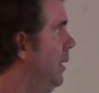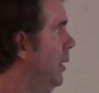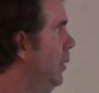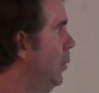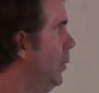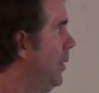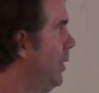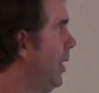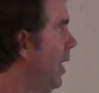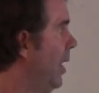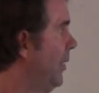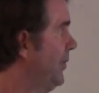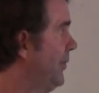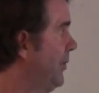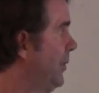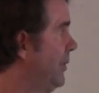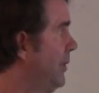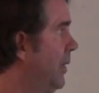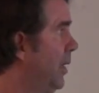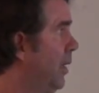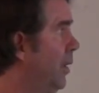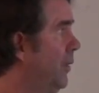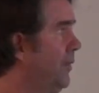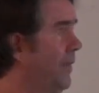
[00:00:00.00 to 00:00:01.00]
We also
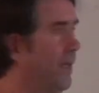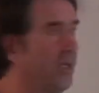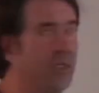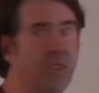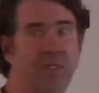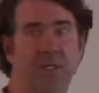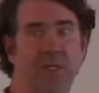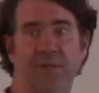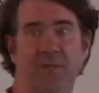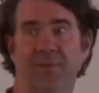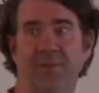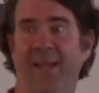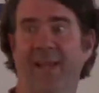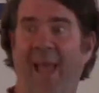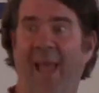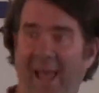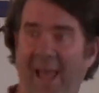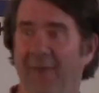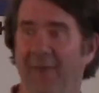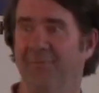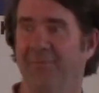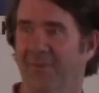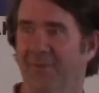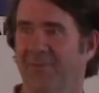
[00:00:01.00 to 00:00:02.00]
know that she doesn't
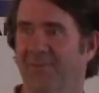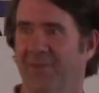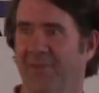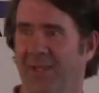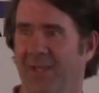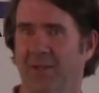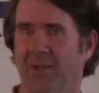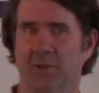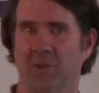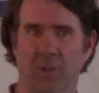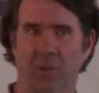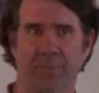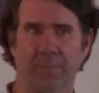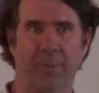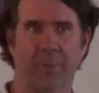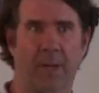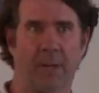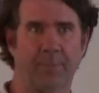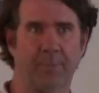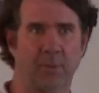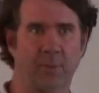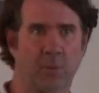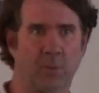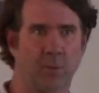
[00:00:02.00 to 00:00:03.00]
have to sail her
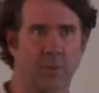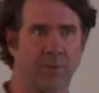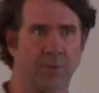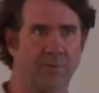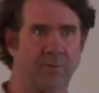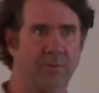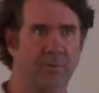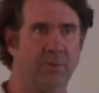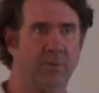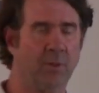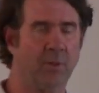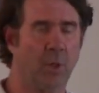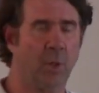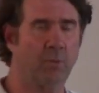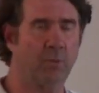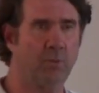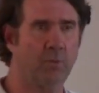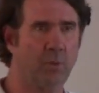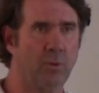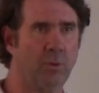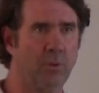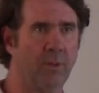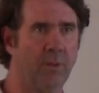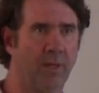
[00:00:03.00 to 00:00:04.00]
proper course. No
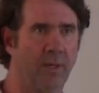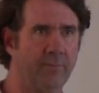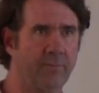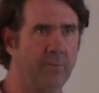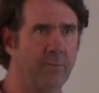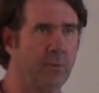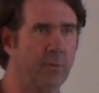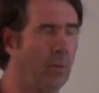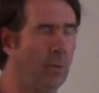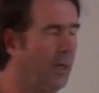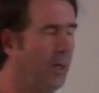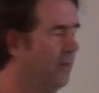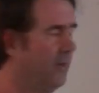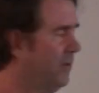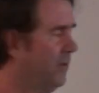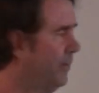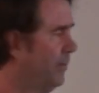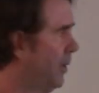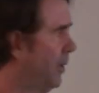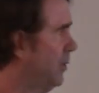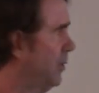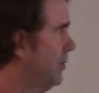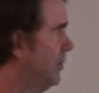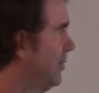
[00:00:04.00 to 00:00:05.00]
rule ever requires a
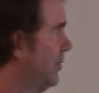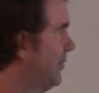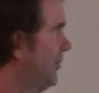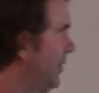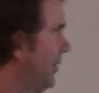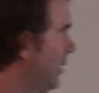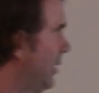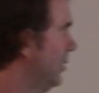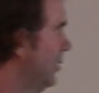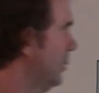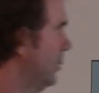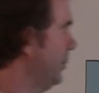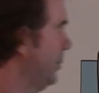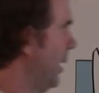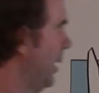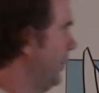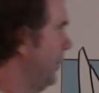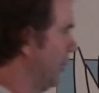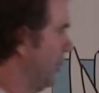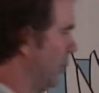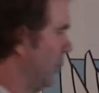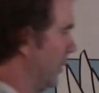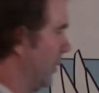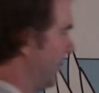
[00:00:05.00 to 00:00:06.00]
boat to sail her
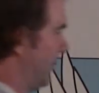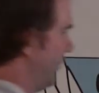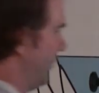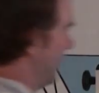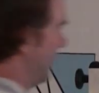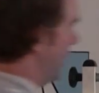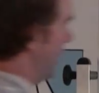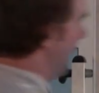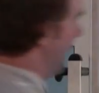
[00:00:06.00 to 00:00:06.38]
proper course.